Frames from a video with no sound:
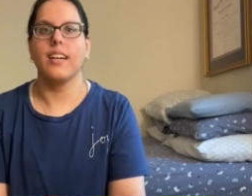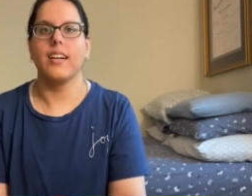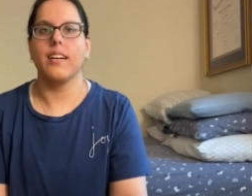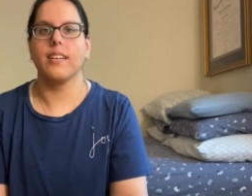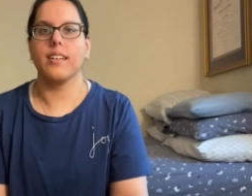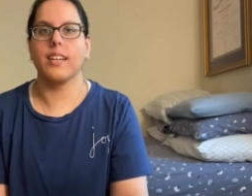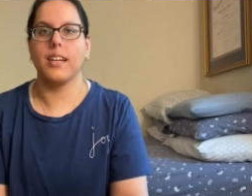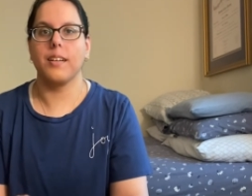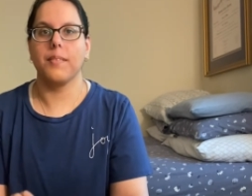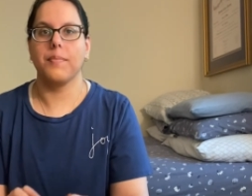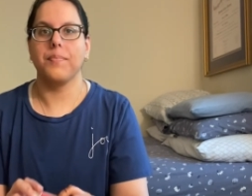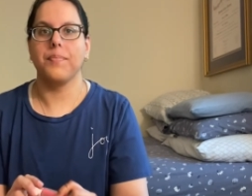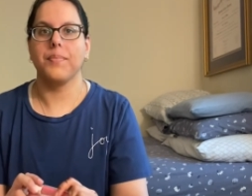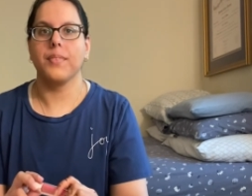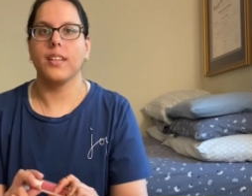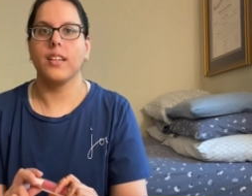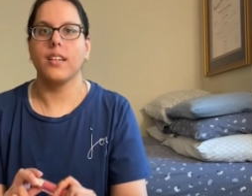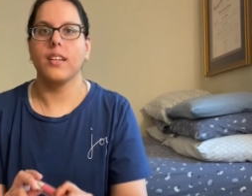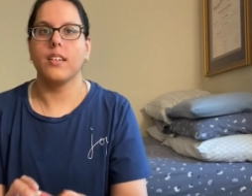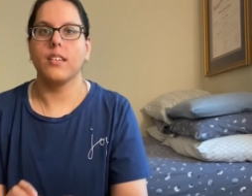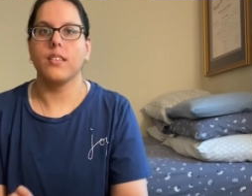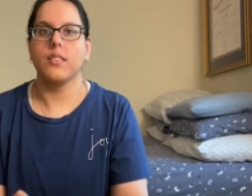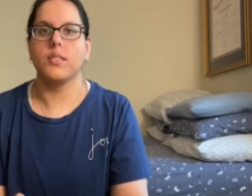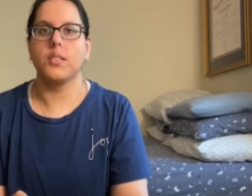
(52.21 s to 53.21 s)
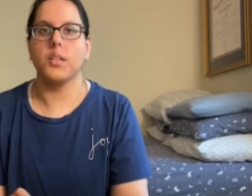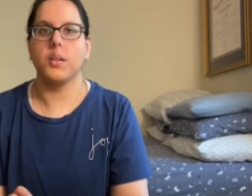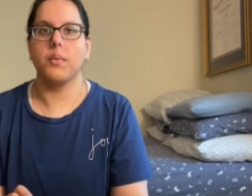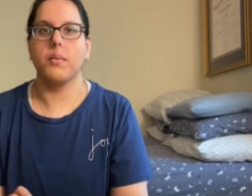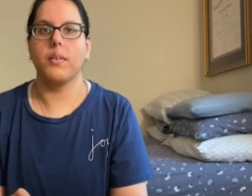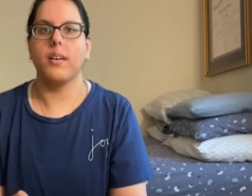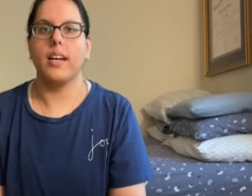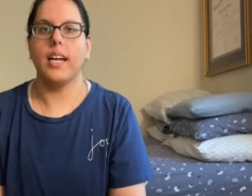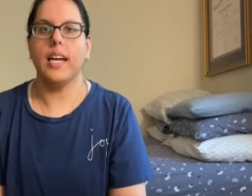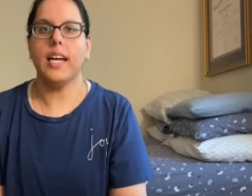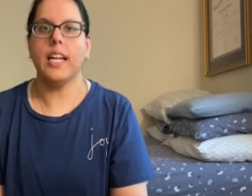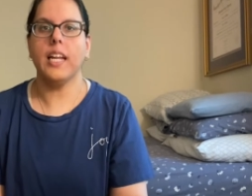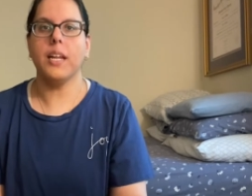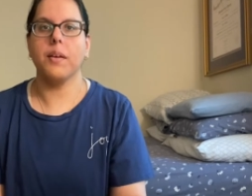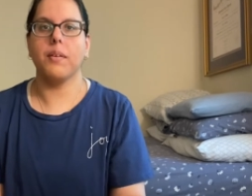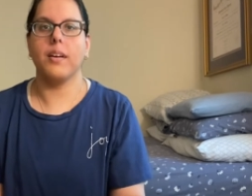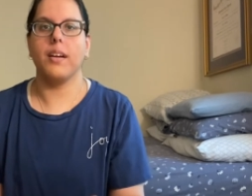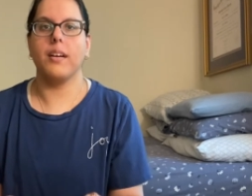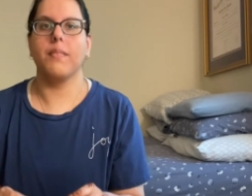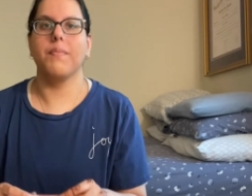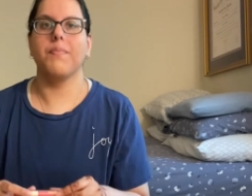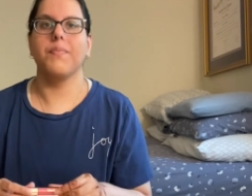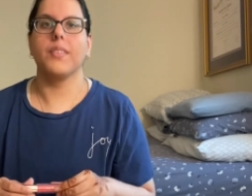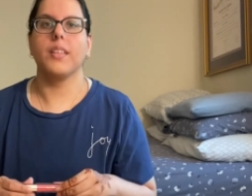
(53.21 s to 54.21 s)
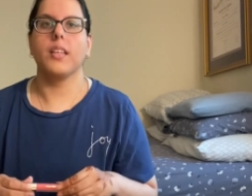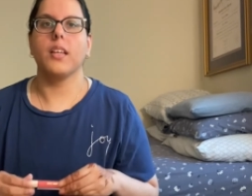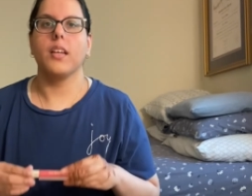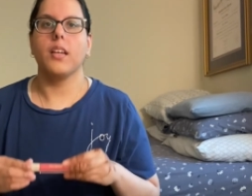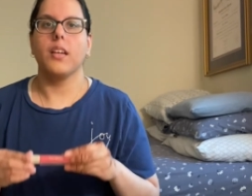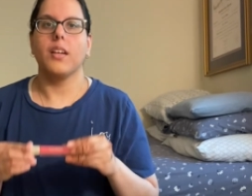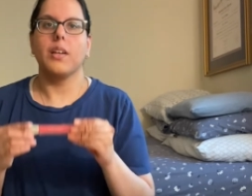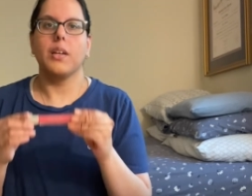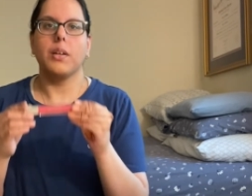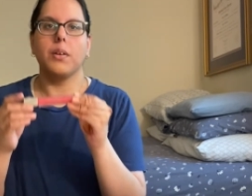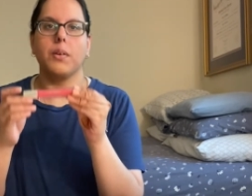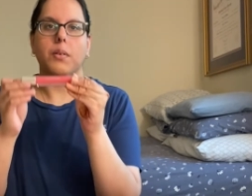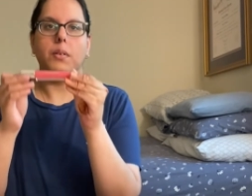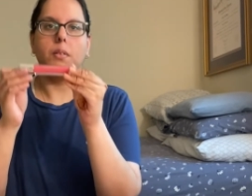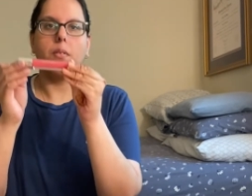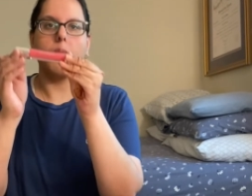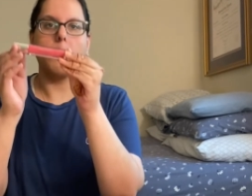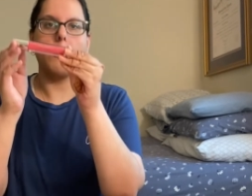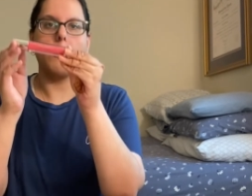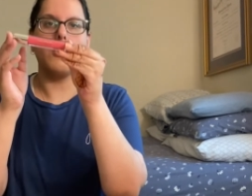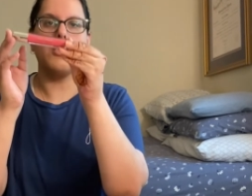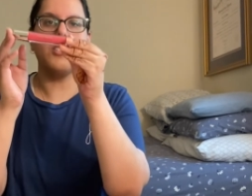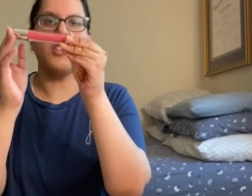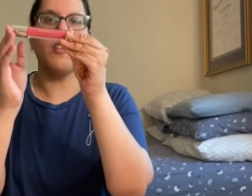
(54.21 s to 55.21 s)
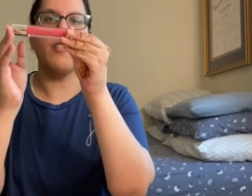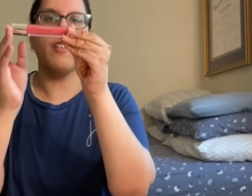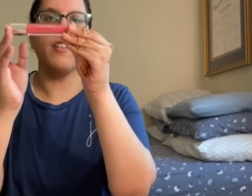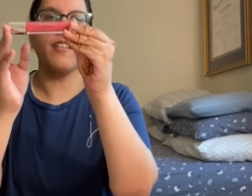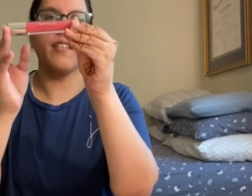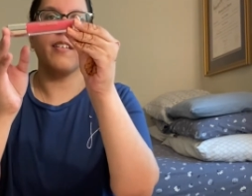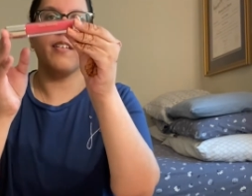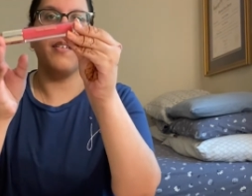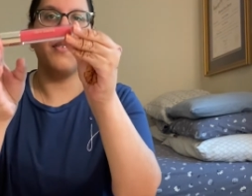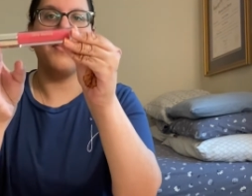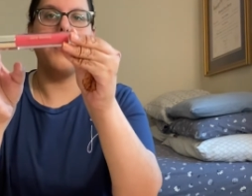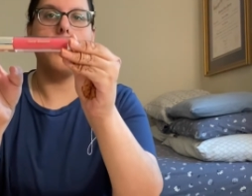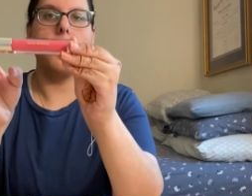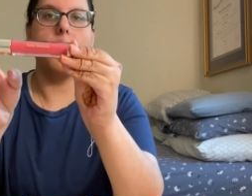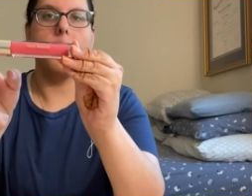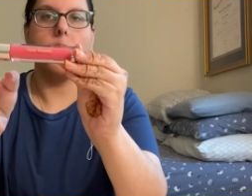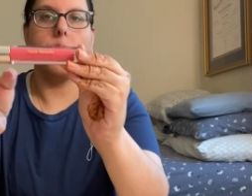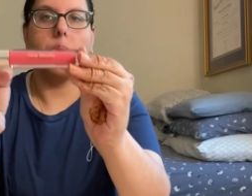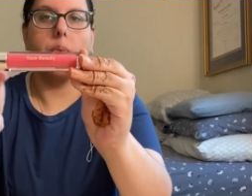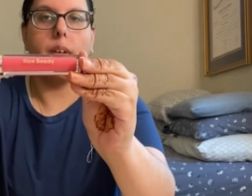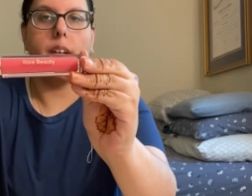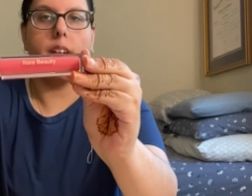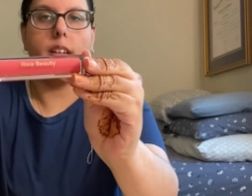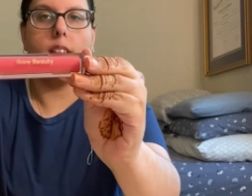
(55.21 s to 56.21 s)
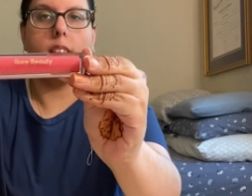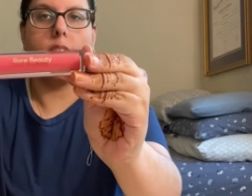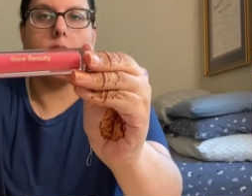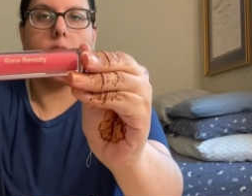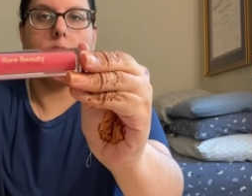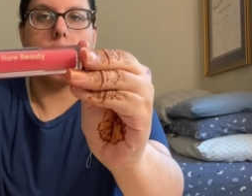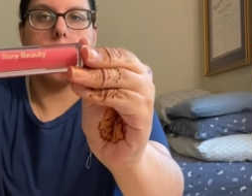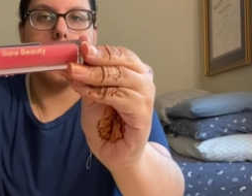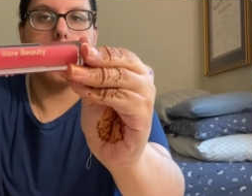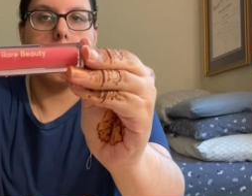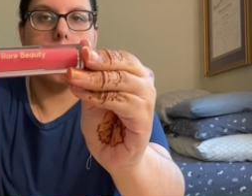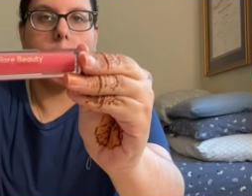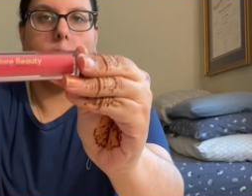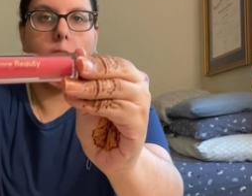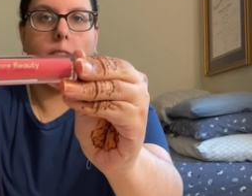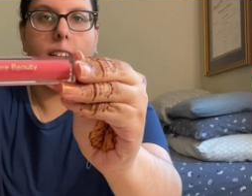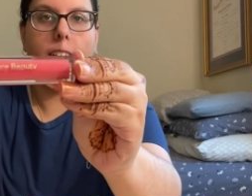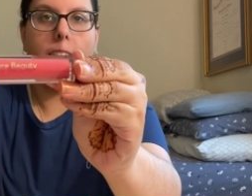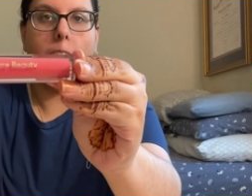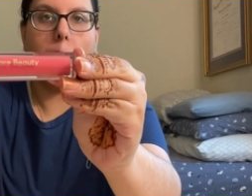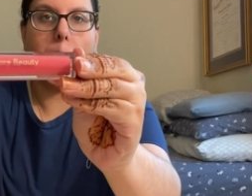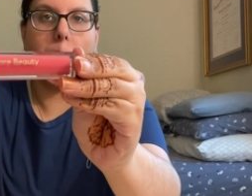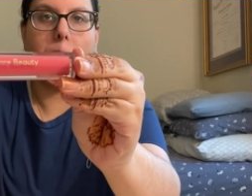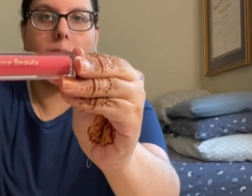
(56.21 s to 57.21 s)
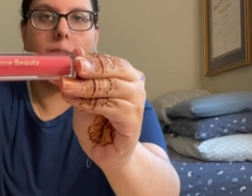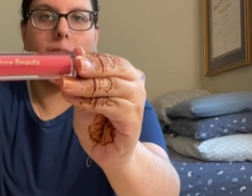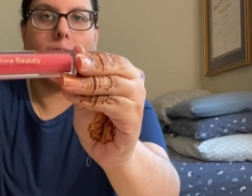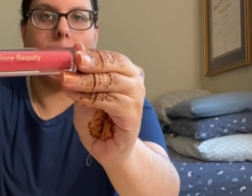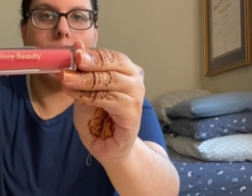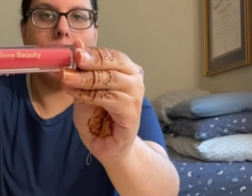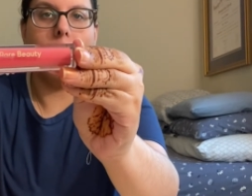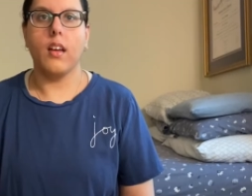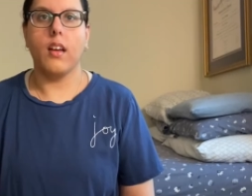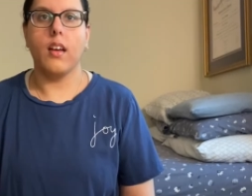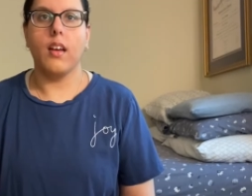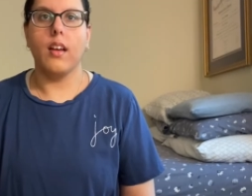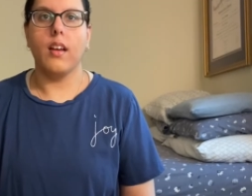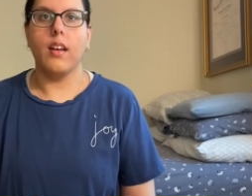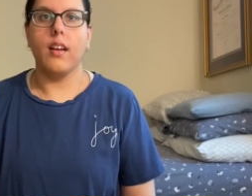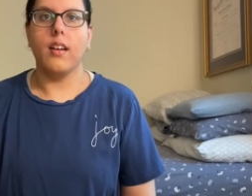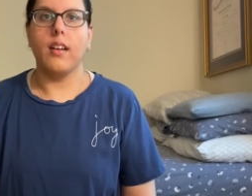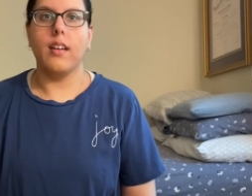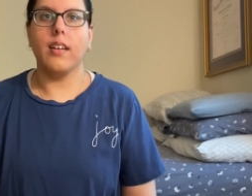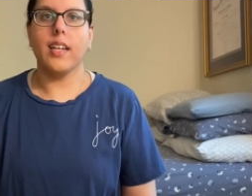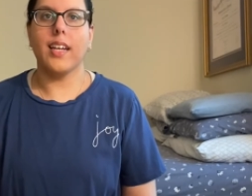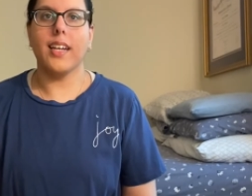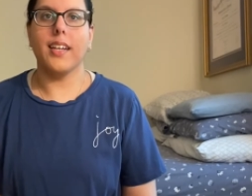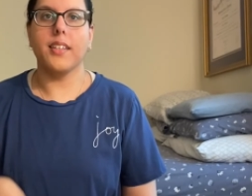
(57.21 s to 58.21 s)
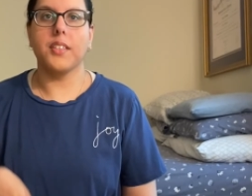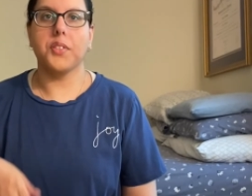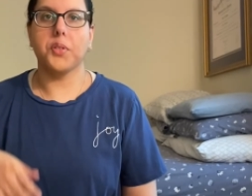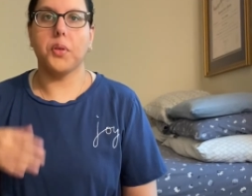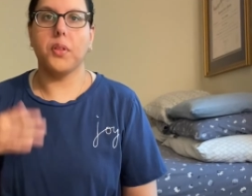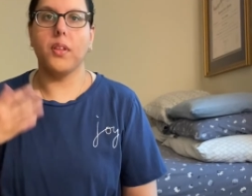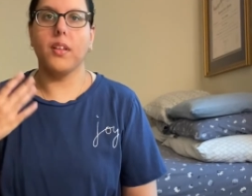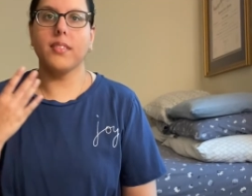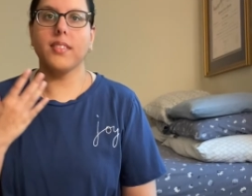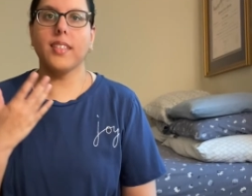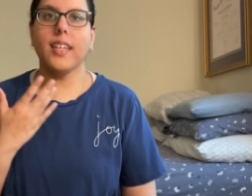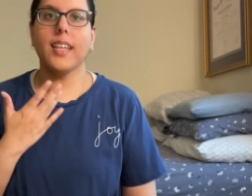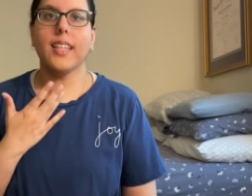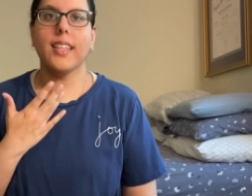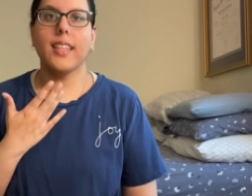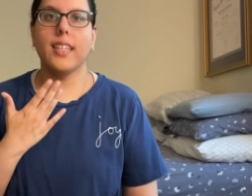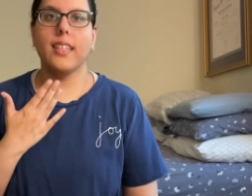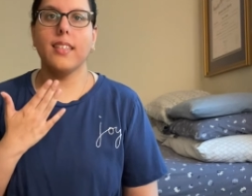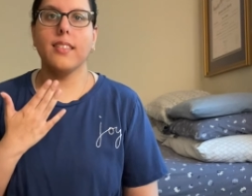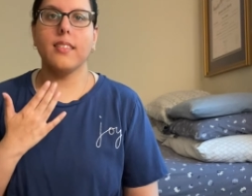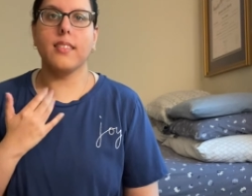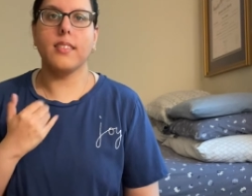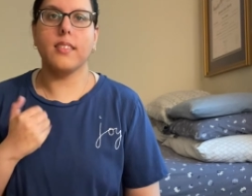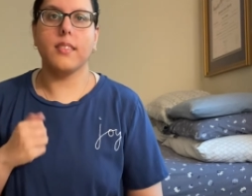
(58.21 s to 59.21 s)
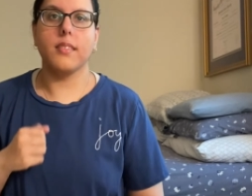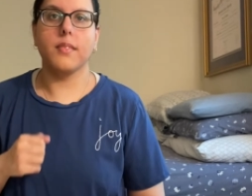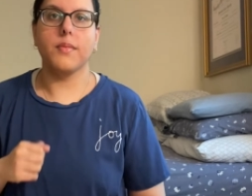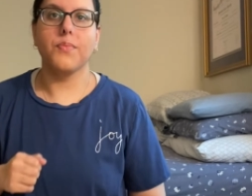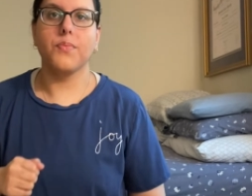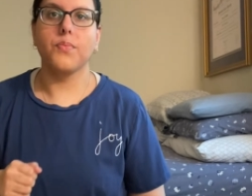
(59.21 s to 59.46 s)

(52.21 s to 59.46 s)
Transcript: Okay, so anyway, we're starting off with Nearly Apricot. Okay, so it looks like this.